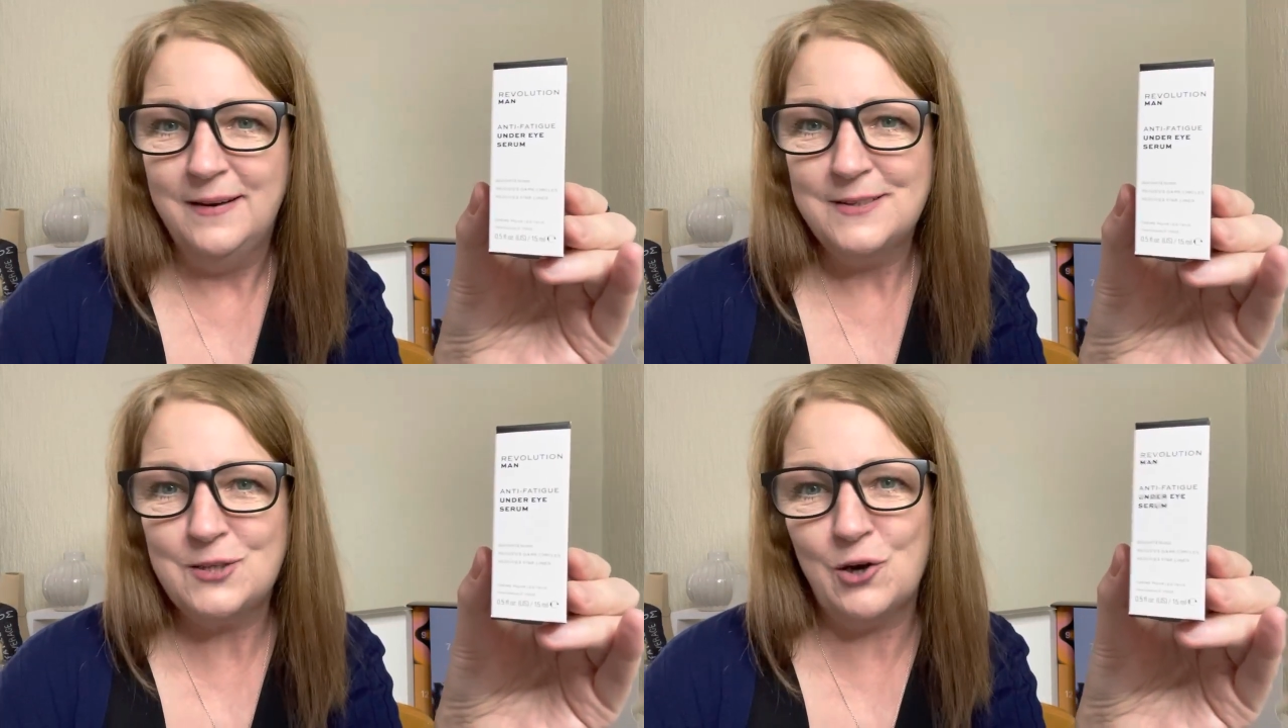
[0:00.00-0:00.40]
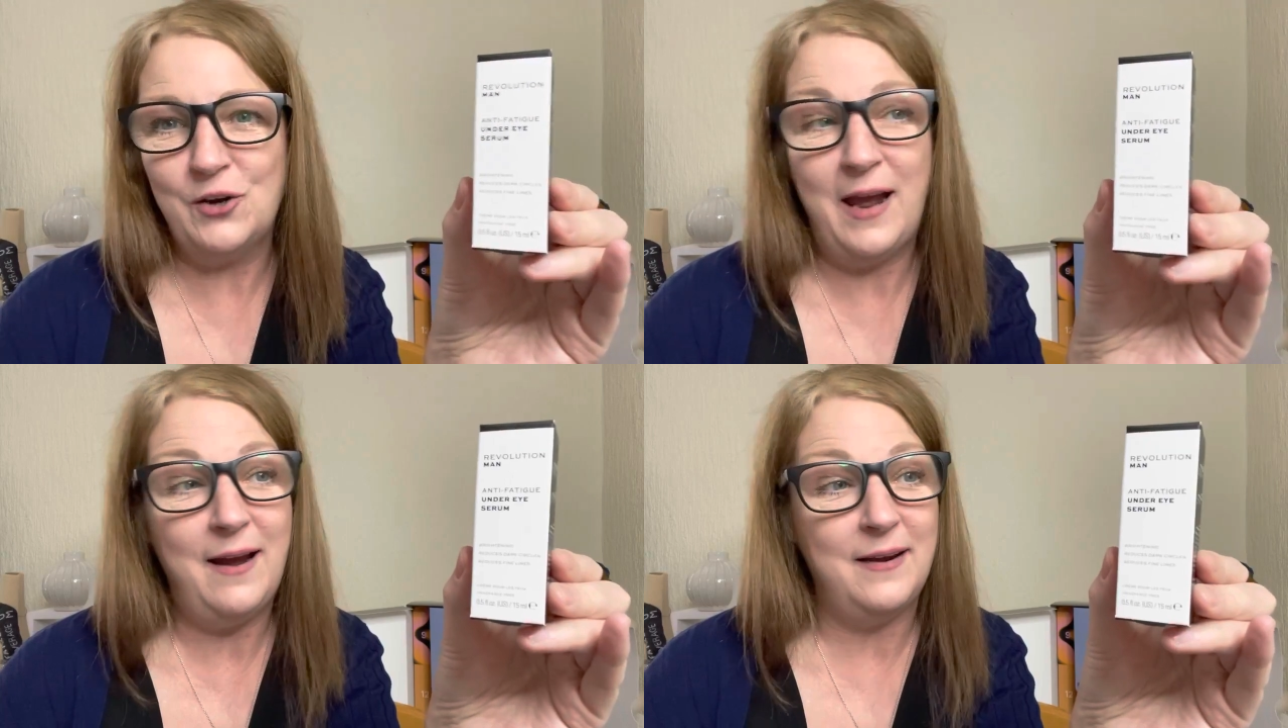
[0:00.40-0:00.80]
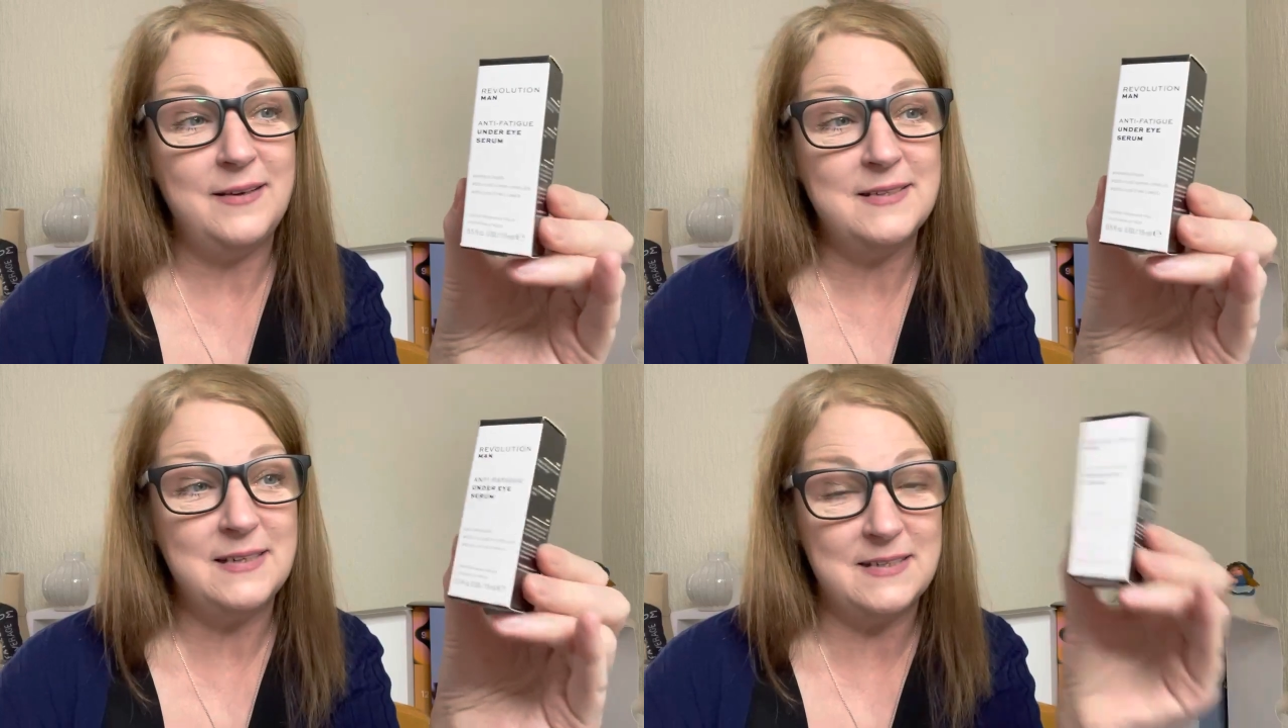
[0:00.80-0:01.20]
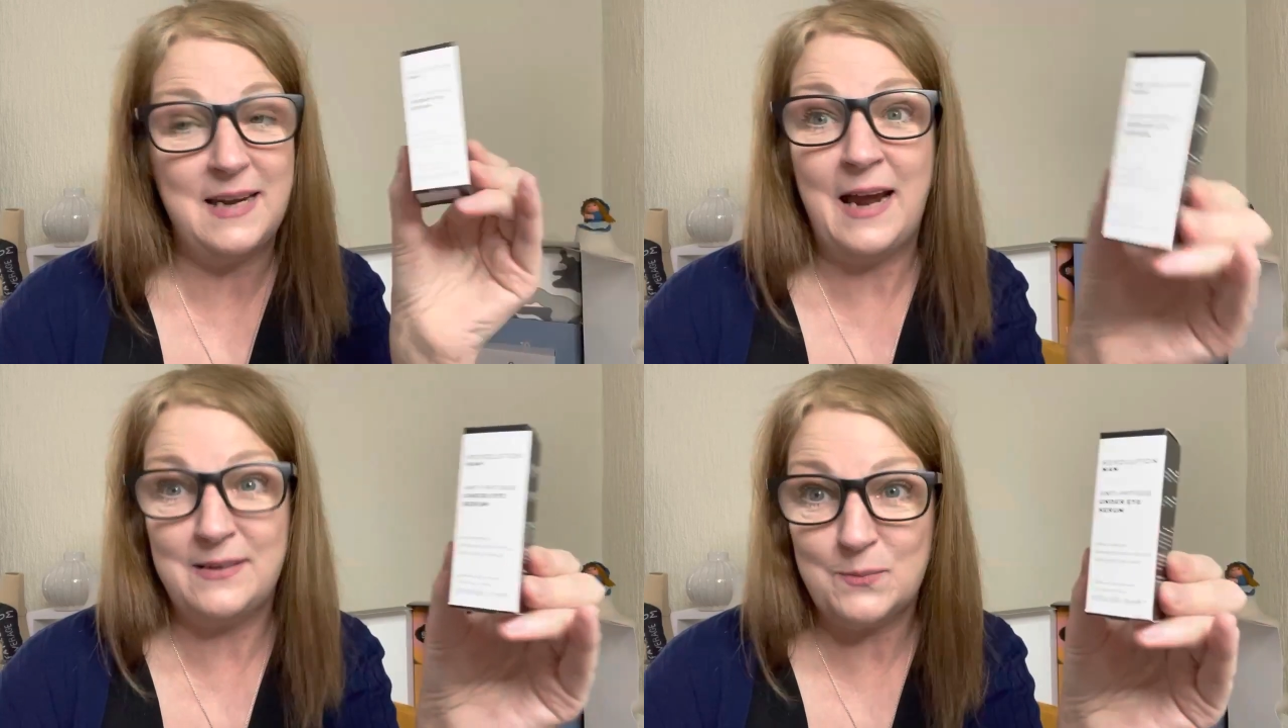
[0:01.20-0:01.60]
So nice. It's a
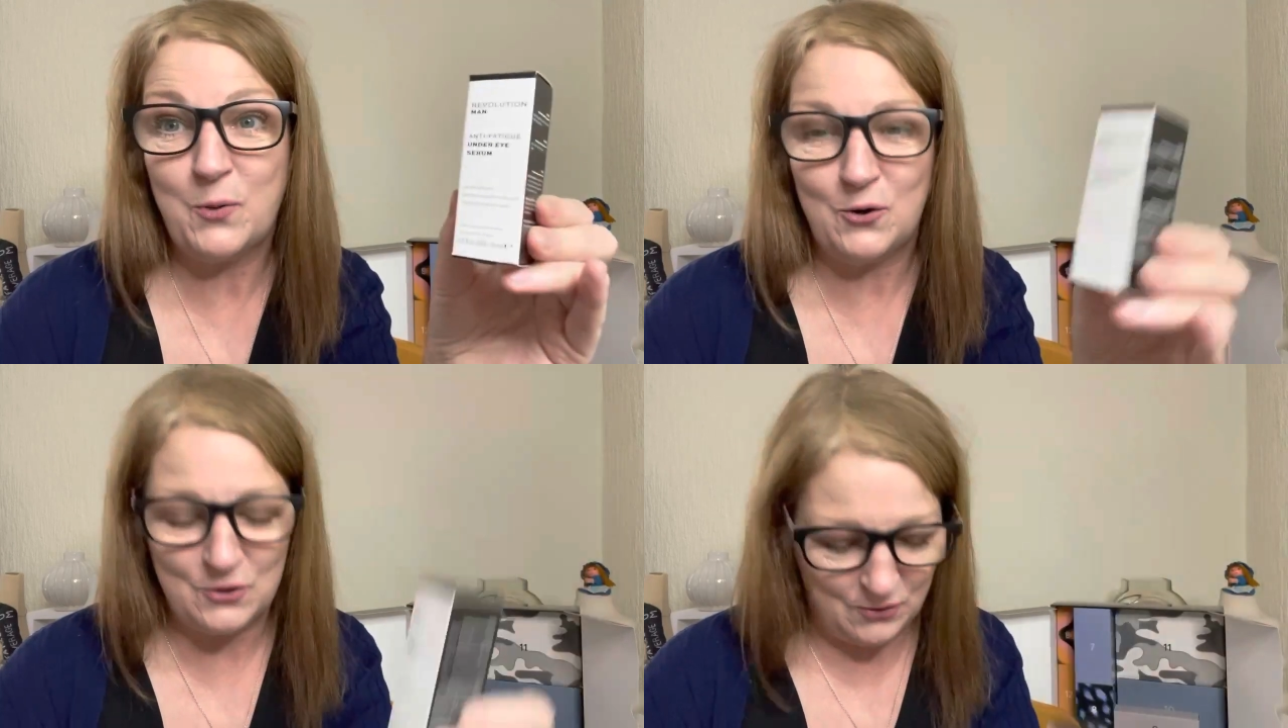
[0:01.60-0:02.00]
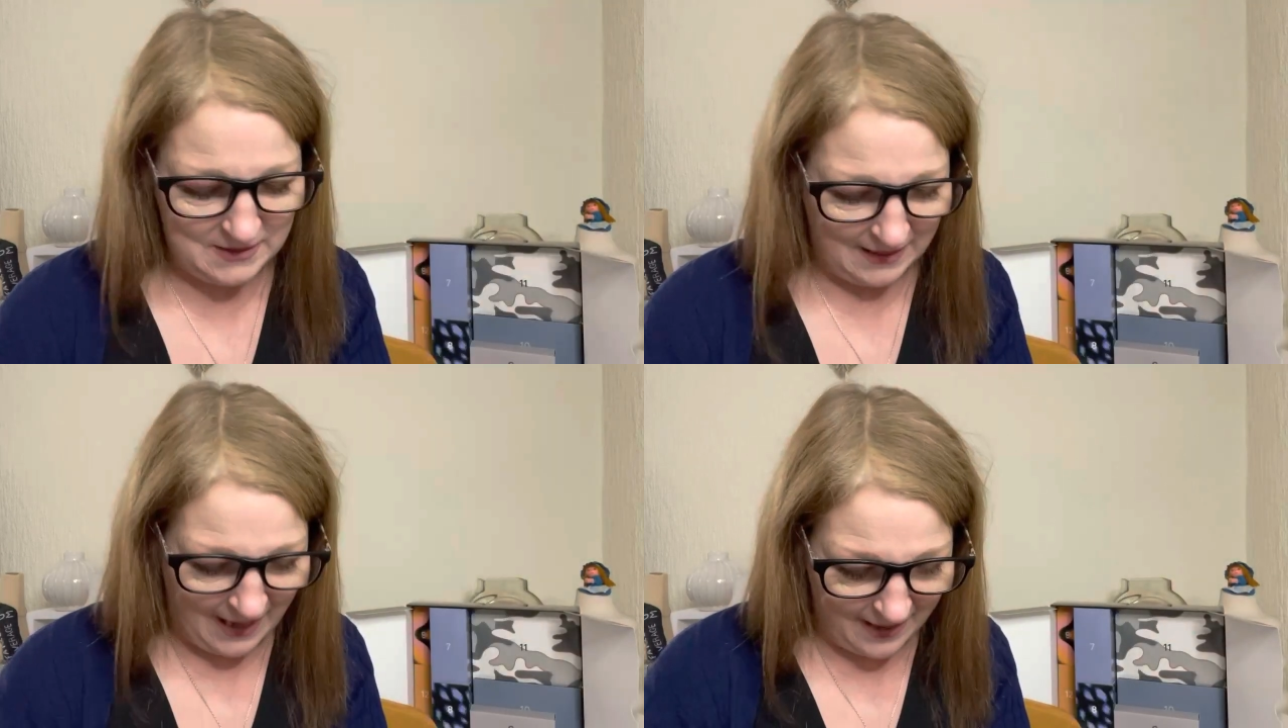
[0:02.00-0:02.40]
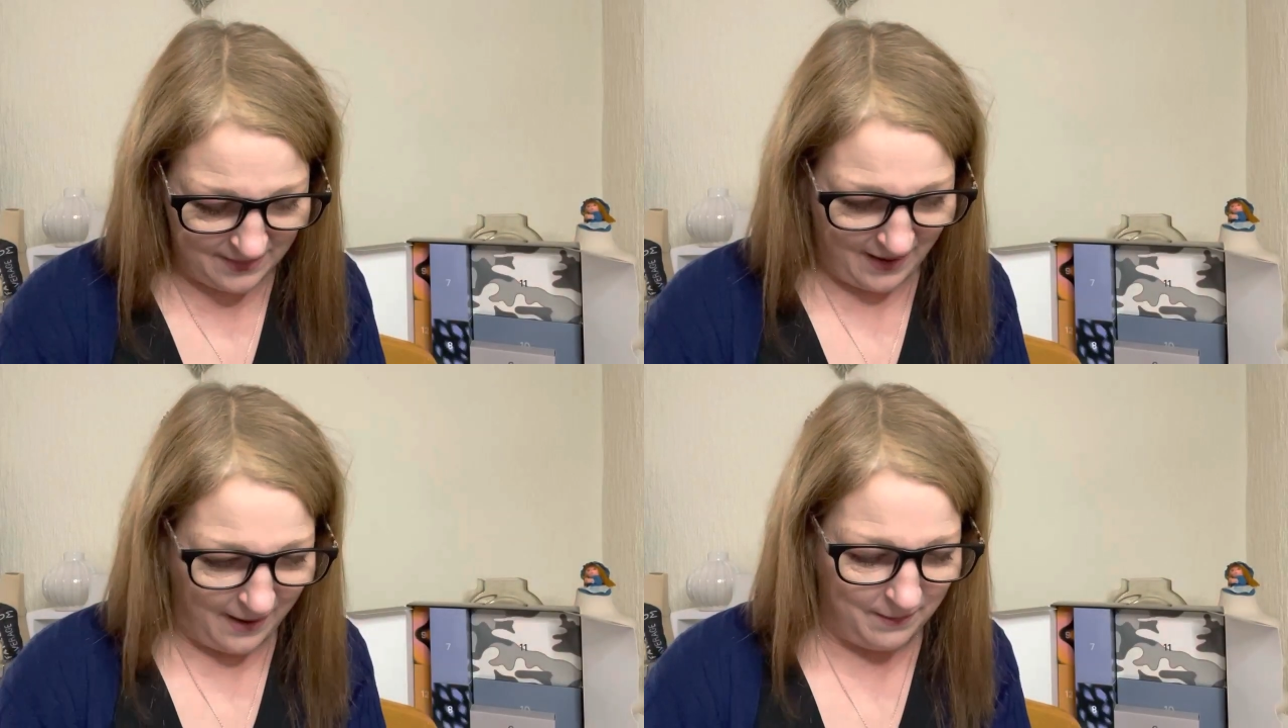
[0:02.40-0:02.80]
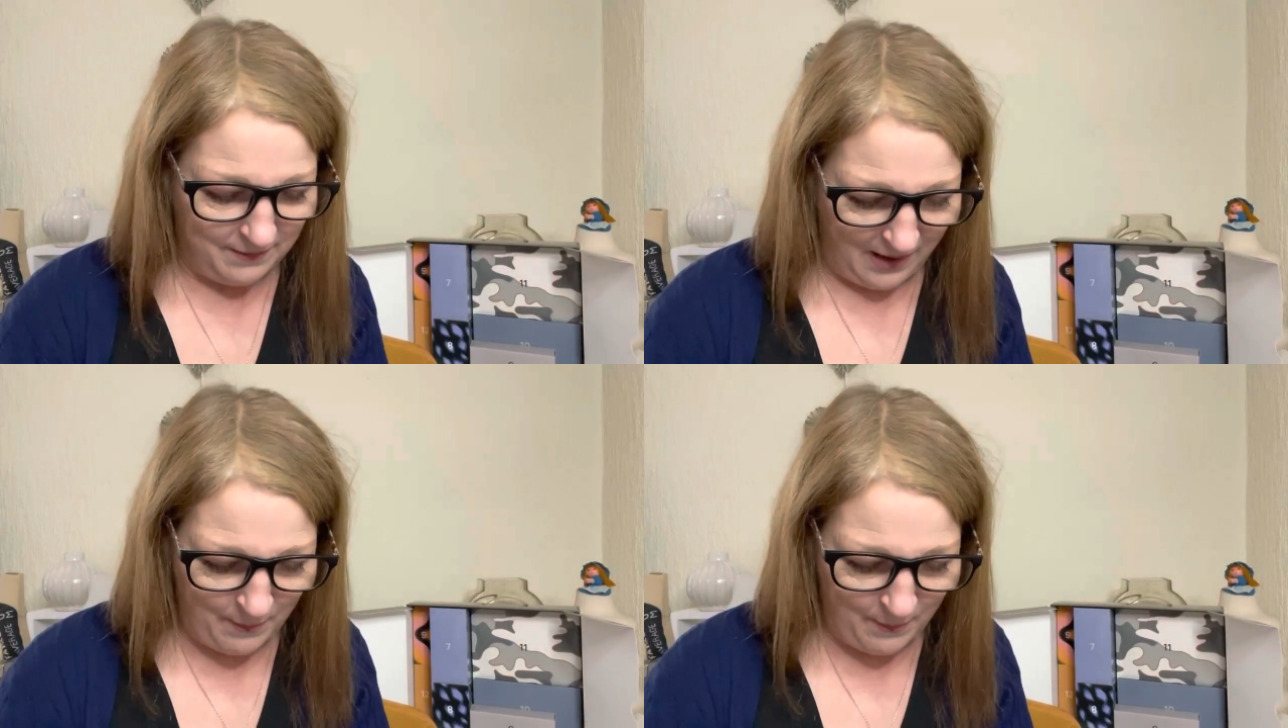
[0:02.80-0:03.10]
nice product. I like that.